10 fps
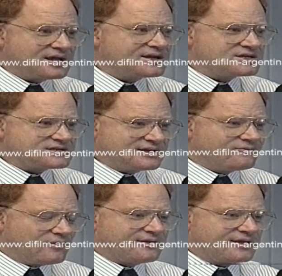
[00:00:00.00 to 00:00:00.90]
stages,
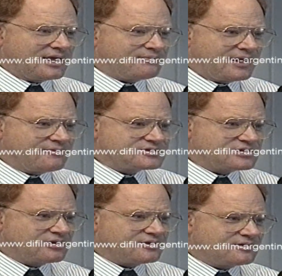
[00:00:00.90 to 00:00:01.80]
even while the campaign
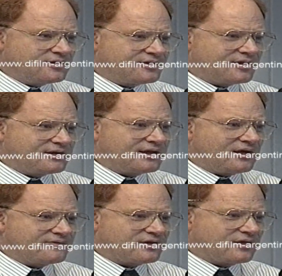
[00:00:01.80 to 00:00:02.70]
was on, not only
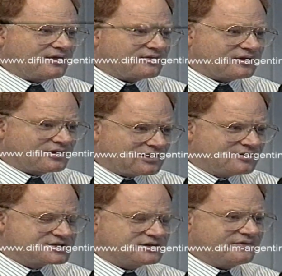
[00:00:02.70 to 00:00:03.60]
after the
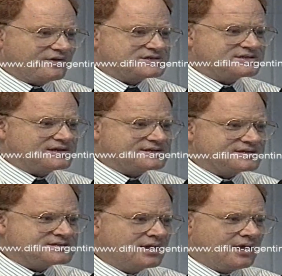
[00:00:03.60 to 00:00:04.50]
conclusion of
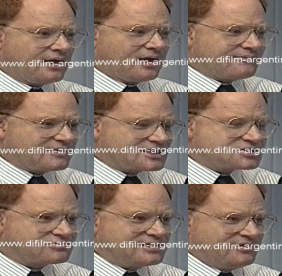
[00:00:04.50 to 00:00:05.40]
hostilities,
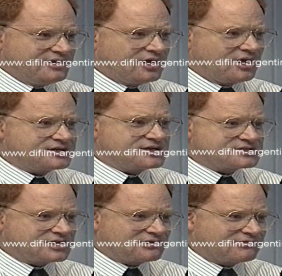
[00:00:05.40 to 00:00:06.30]
extremely
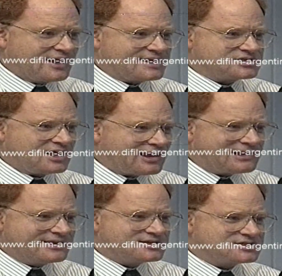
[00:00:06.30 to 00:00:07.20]
courteous, correct,
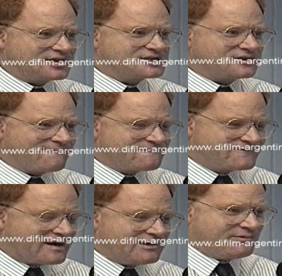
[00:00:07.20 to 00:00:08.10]
highly intelligent,
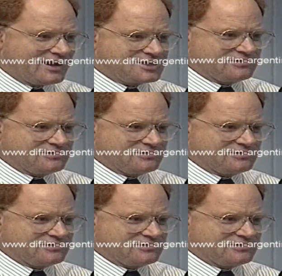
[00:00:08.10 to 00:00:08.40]
very well